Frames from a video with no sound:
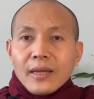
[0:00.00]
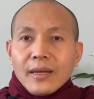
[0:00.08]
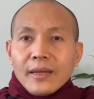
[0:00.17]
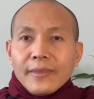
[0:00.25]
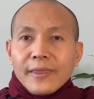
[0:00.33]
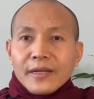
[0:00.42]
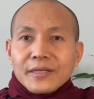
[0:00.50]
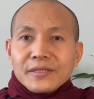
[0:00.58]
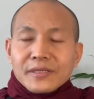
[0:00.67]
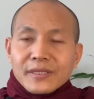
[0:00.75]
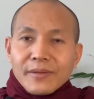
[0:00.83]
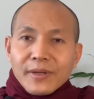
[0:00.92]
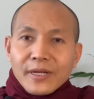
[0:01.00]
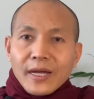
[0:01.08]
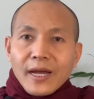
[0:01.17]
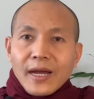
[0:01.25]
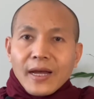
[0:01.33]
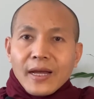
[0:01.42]
That is Samatha.
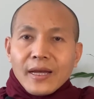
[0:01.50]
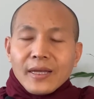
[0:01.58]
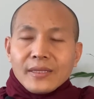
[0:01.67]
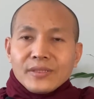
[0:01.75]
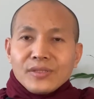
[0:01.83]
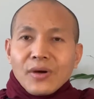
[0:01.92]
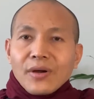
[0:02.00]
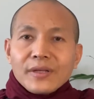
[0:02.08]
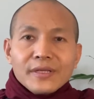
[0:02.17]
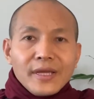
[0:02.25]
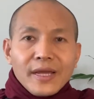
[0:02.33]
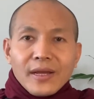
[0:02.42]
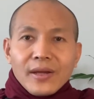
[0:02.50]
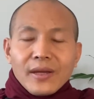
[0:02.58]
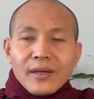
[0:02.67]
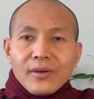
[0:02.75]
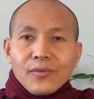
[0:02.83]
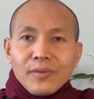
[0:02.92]
not yet
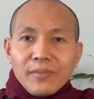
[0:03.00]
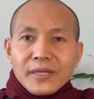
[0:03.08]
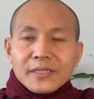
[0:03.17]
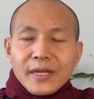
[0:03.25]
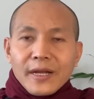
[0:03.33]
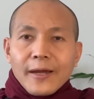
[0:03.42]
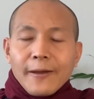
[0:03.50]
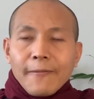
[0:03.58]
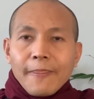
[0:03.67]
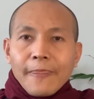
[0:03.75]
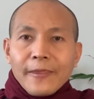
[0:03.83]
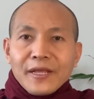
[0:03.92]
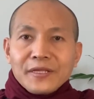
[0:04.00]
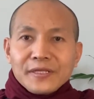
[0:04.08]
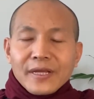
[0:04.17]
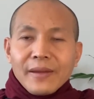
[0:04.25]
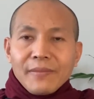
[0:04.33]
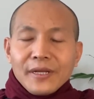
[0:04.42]
Vipassana inside
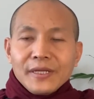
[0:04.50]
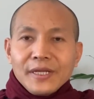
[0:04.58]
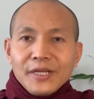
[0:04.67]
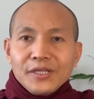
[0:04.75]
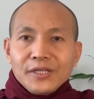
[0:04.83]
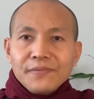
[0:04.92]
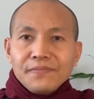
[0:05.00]
meditation.